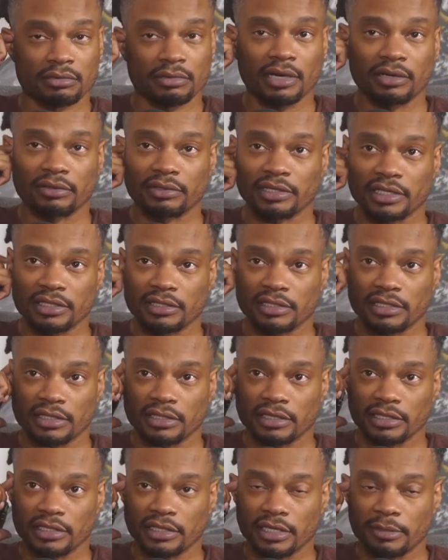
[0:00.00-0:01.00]
I don't think it's
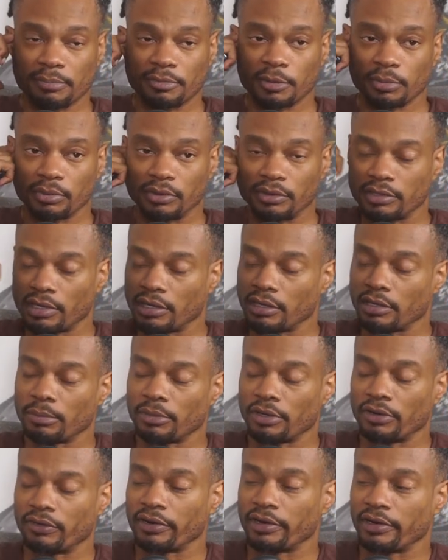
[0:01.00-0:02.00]
anything that people are talking
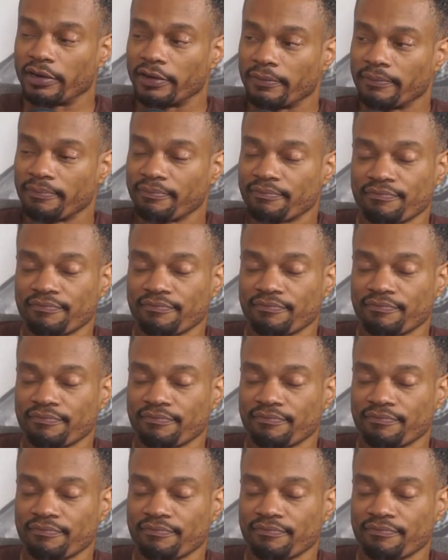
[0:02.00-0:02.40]
about right now.